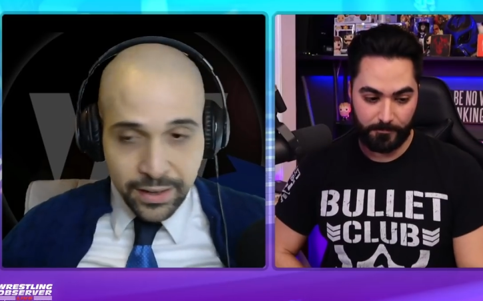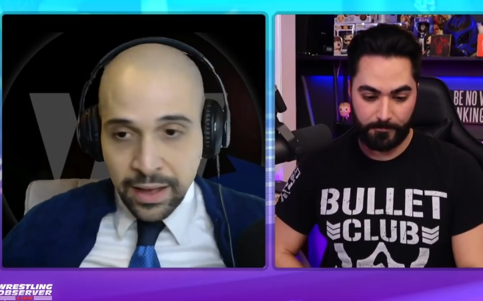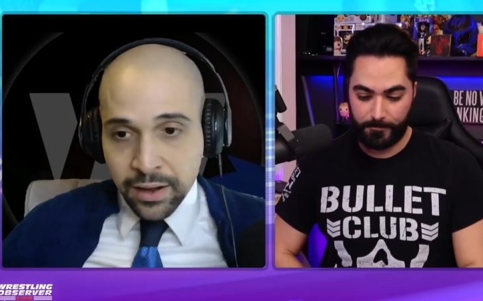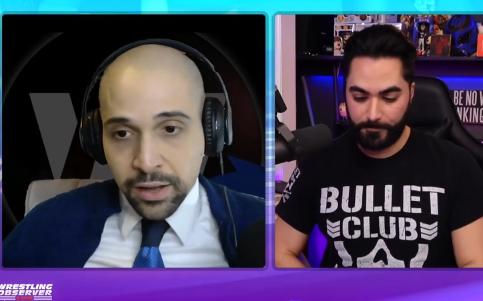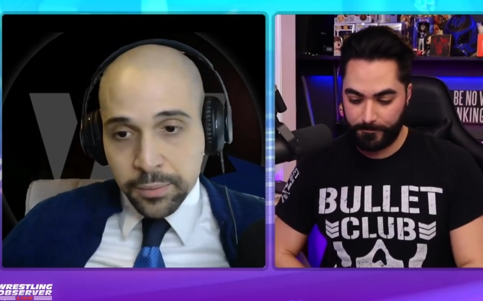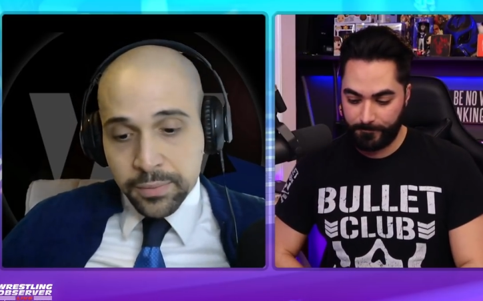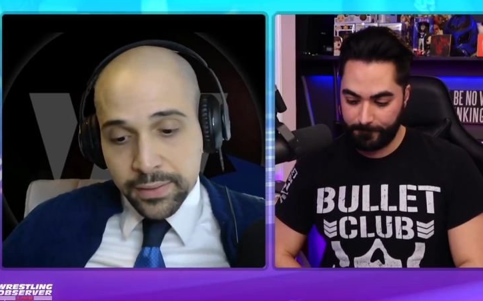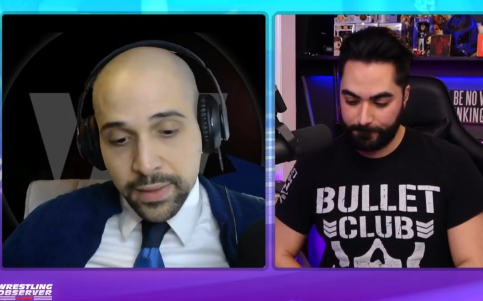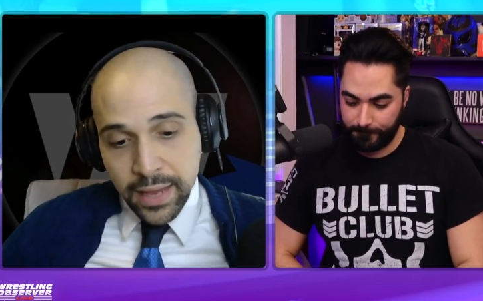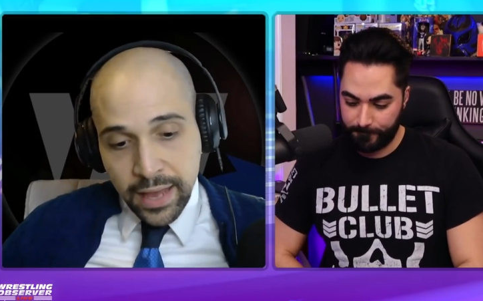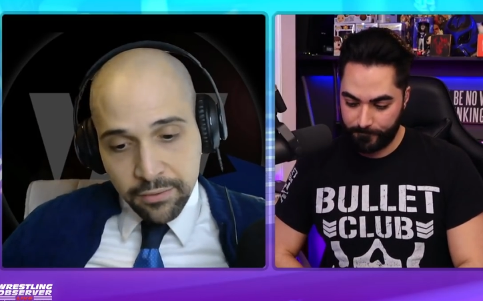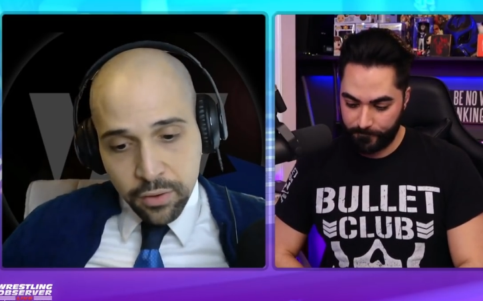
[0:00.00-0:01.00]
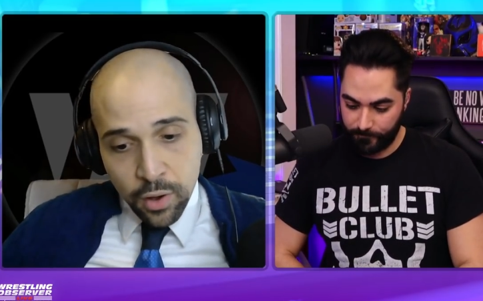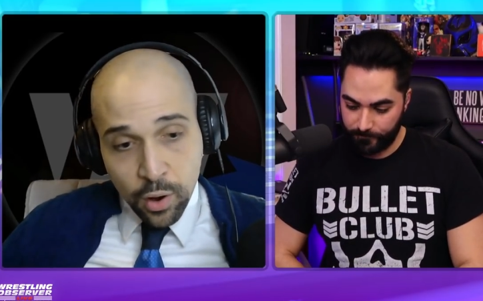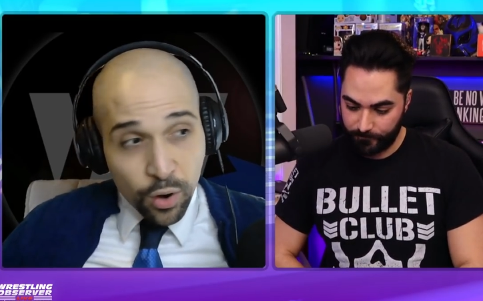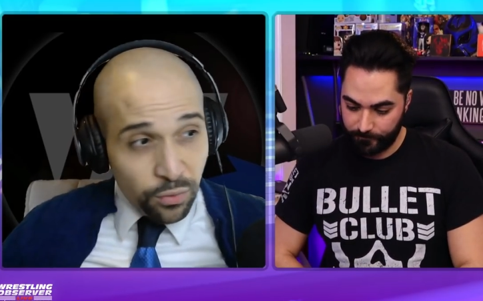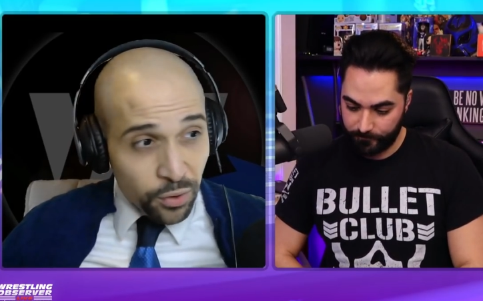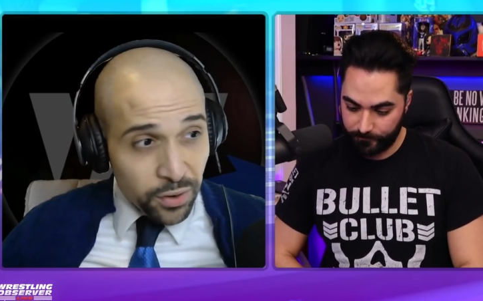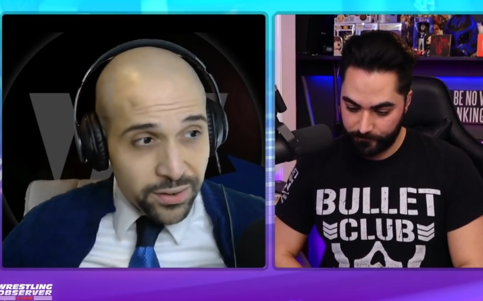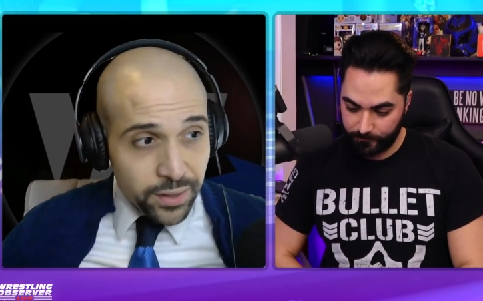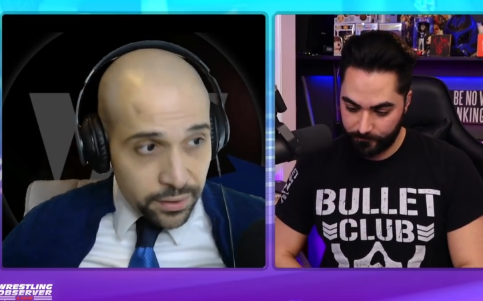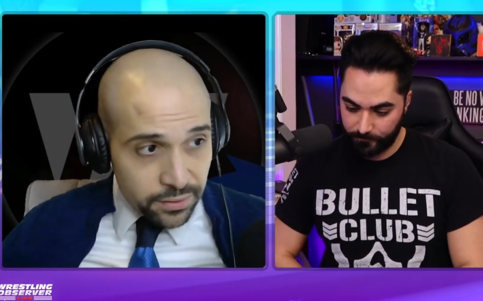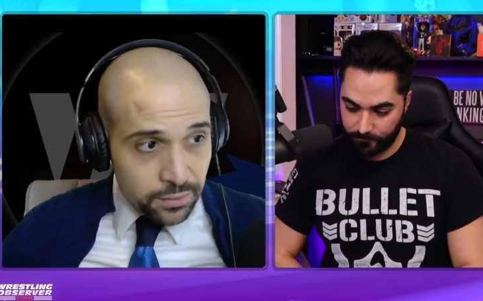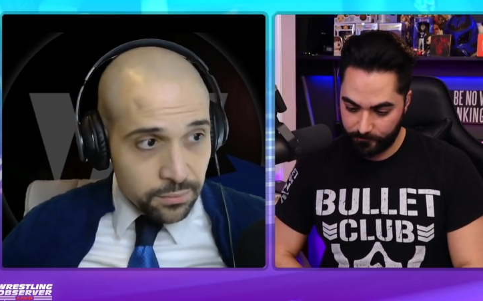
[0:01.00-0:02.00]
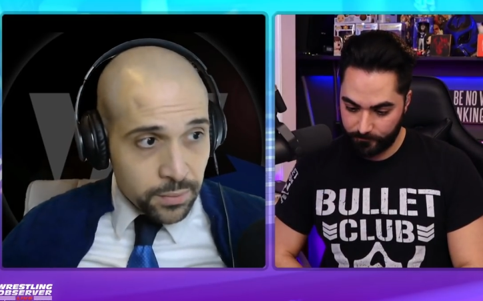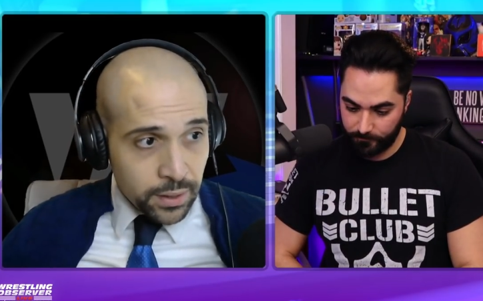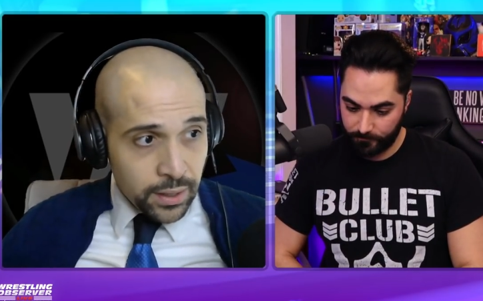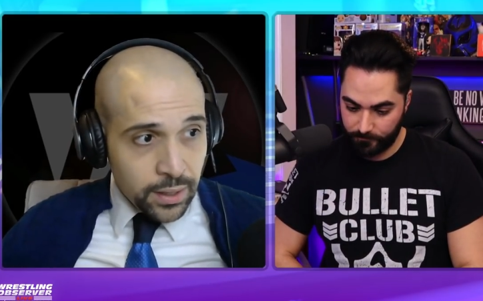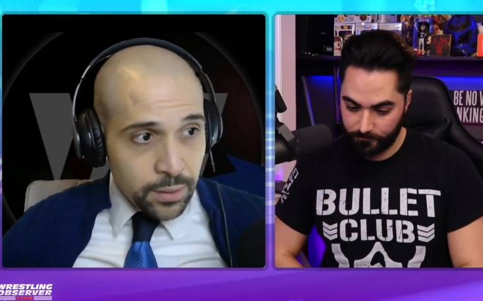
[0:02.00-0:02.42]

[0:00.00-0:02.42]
Speaker 1: Nick hyped that they have over a dozen